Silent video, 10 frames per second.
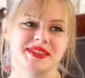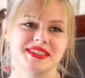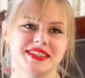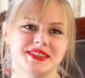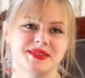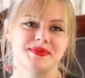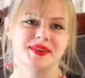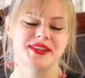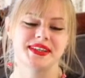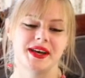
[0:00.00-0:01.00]
so it's
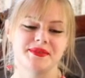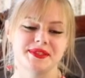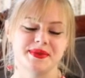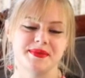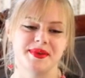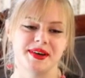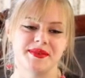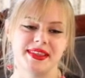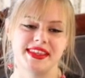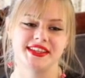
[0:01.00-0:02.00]
more up to my mom.
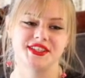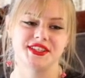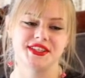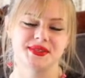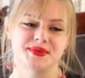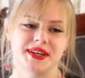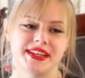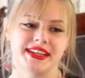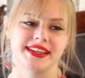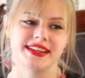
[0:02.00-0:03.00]
I think she just
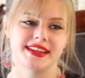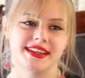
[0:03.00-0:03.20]
wanted